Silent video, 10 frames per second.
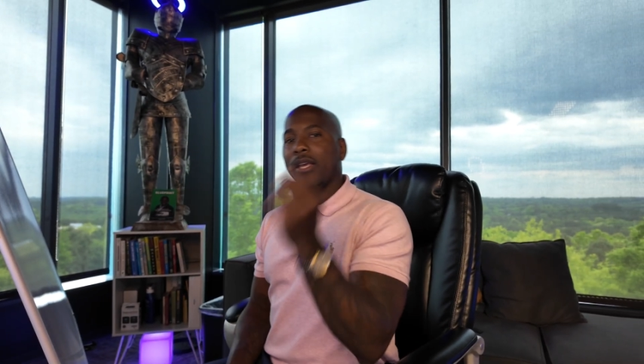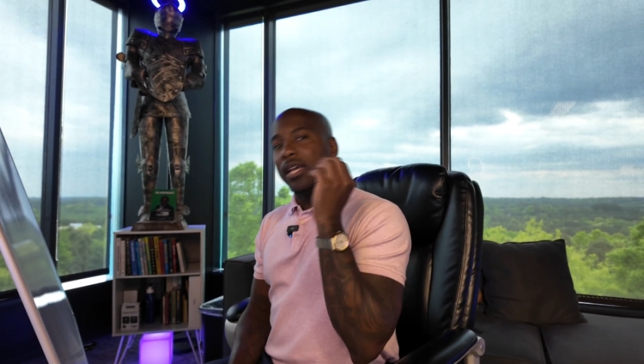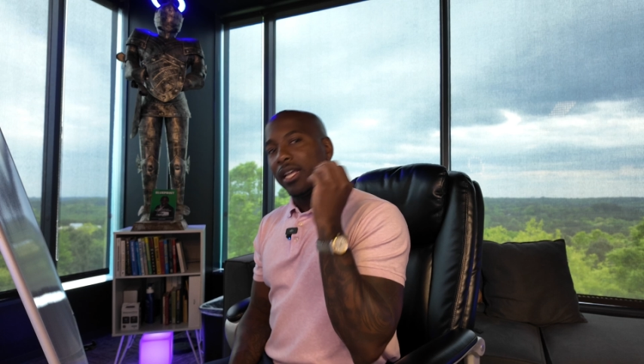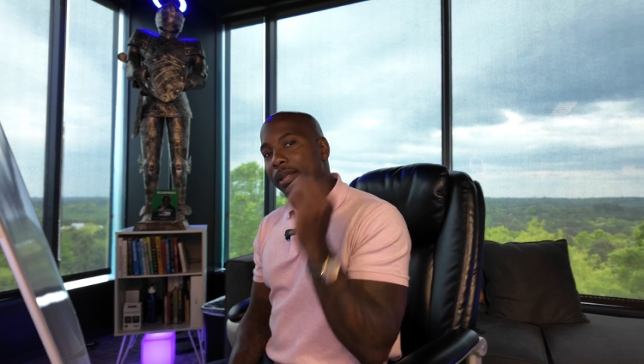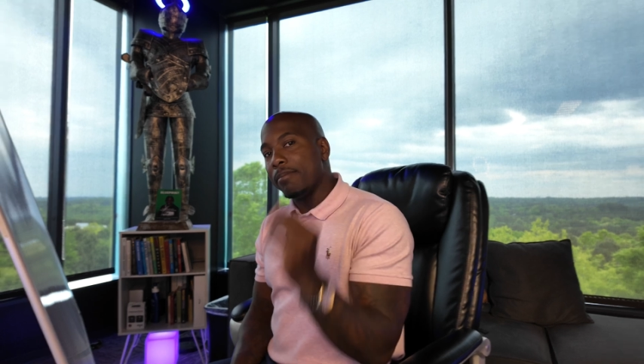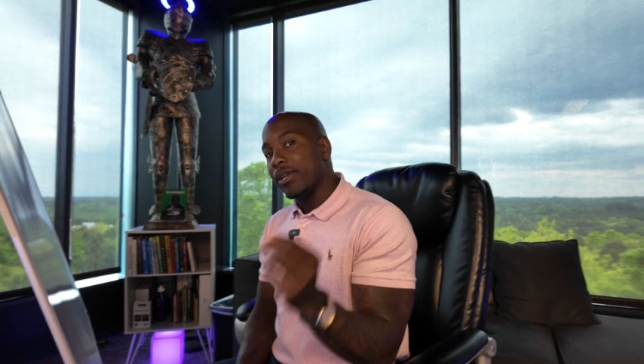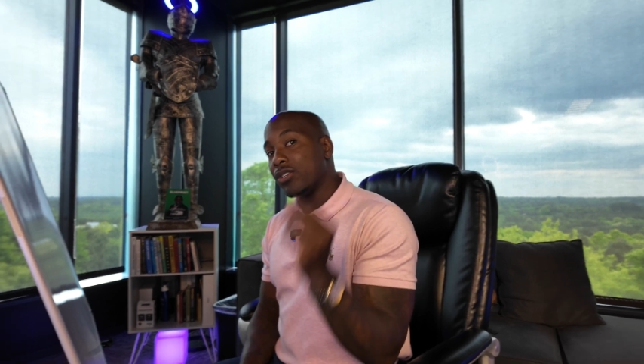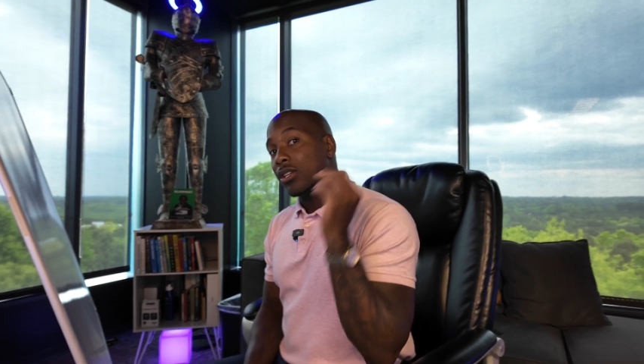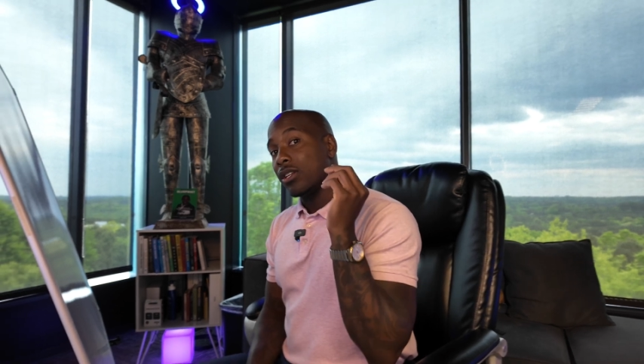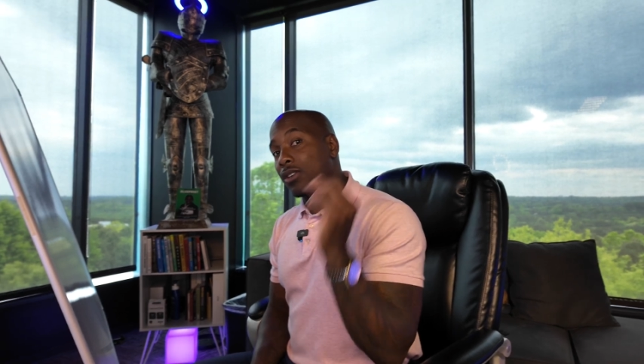And the
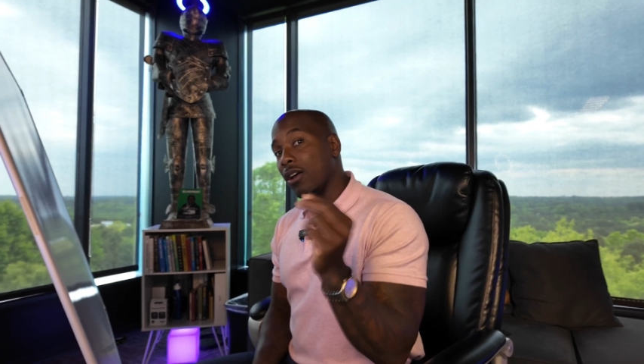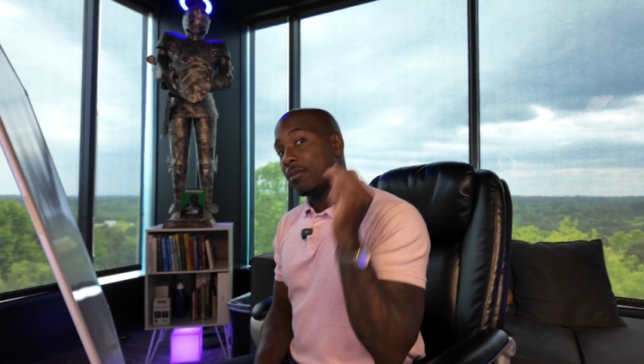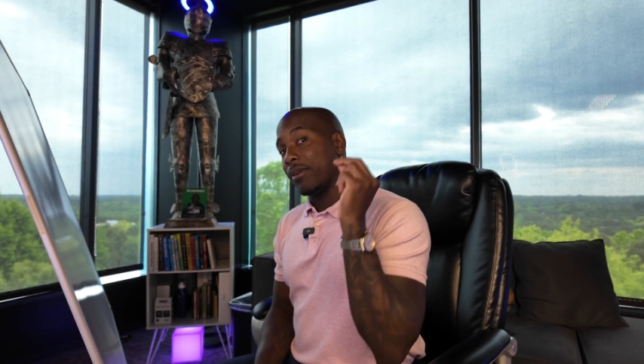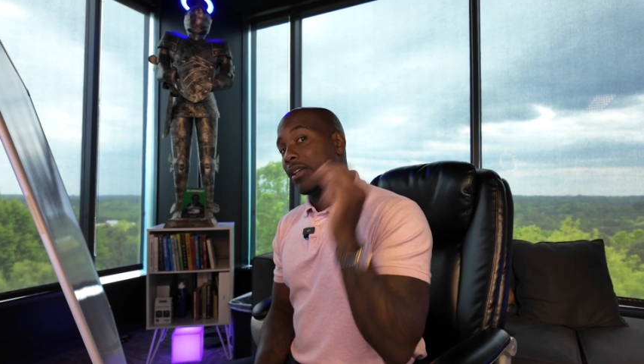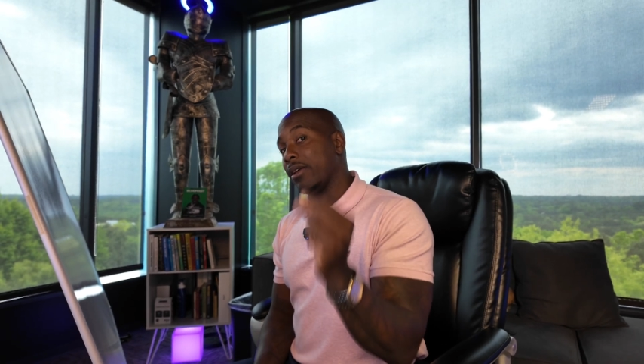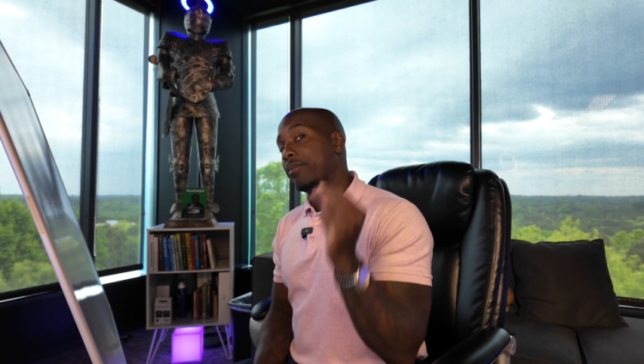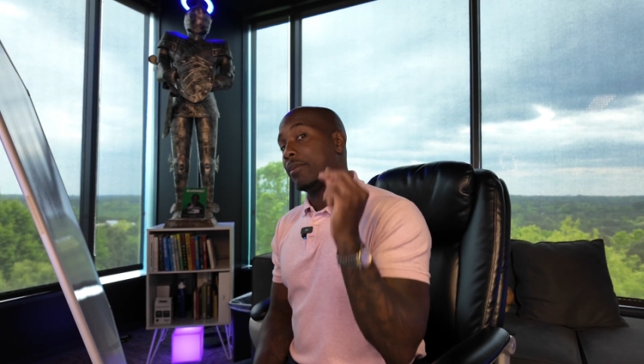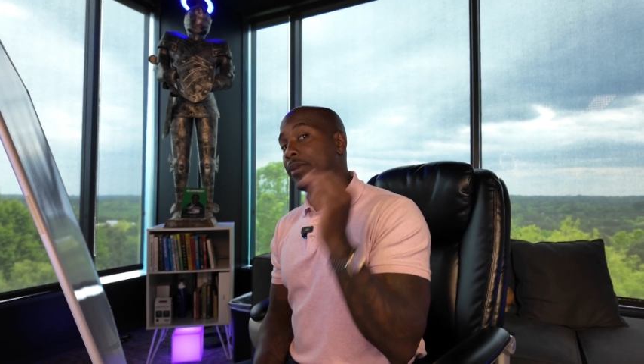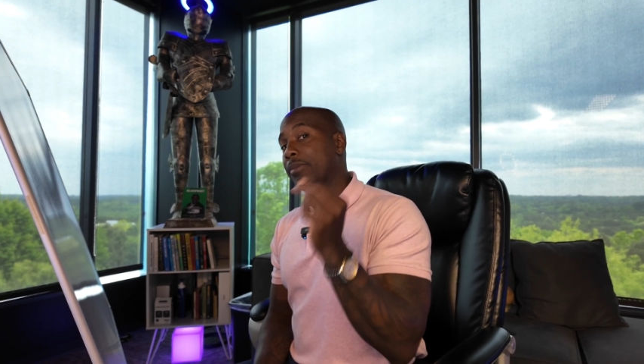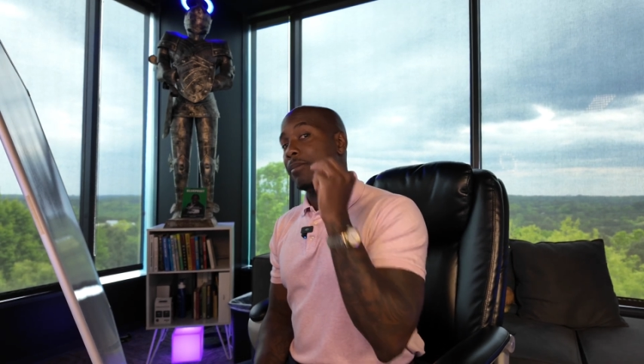mission is all about helping
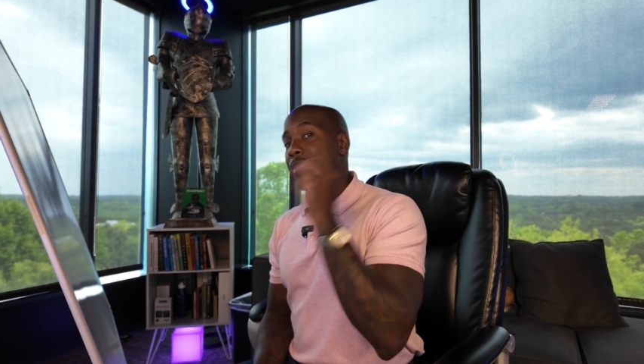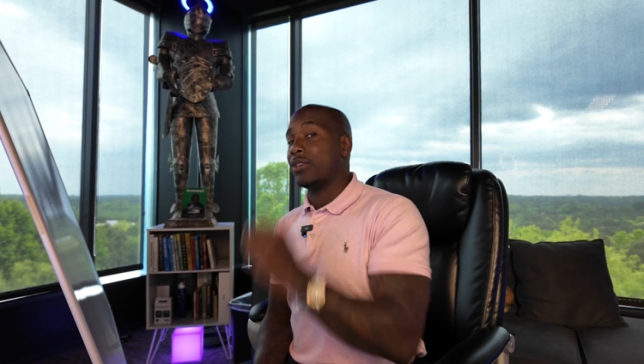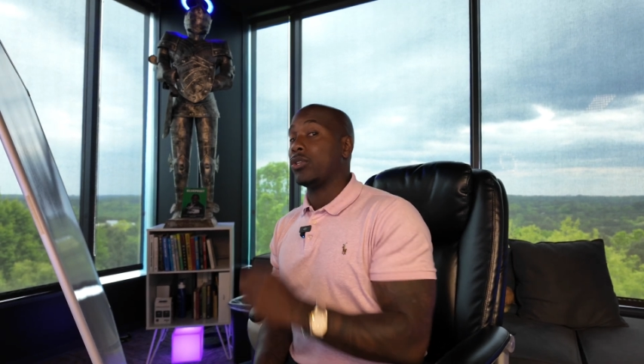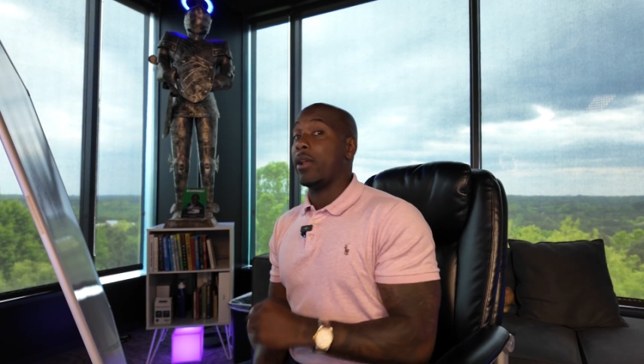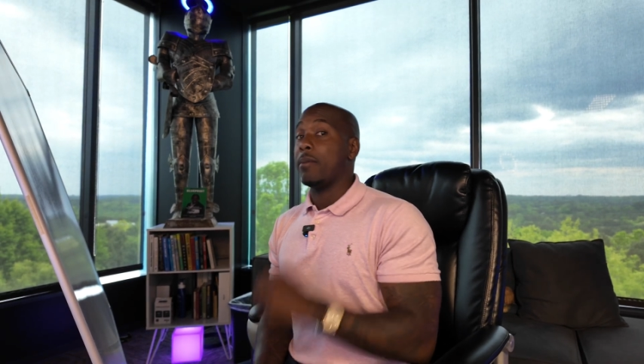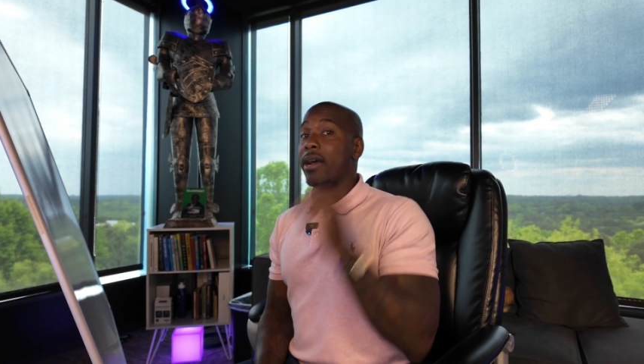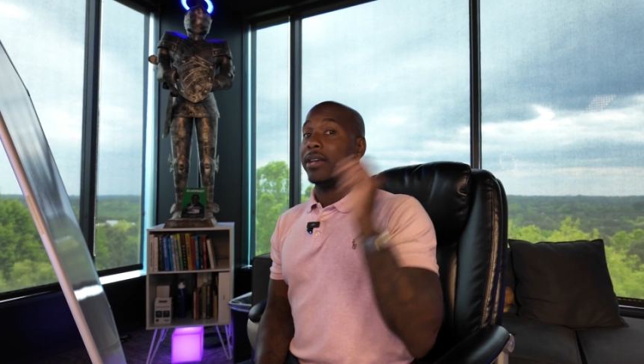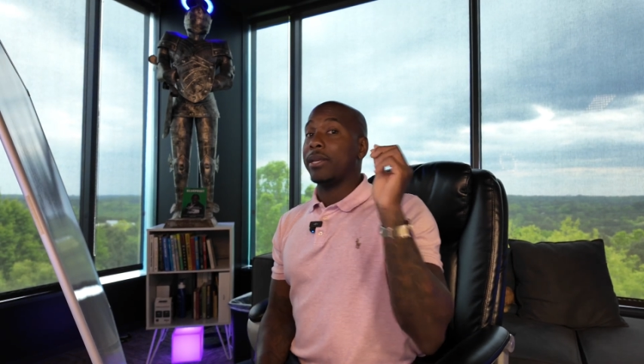people master their minds.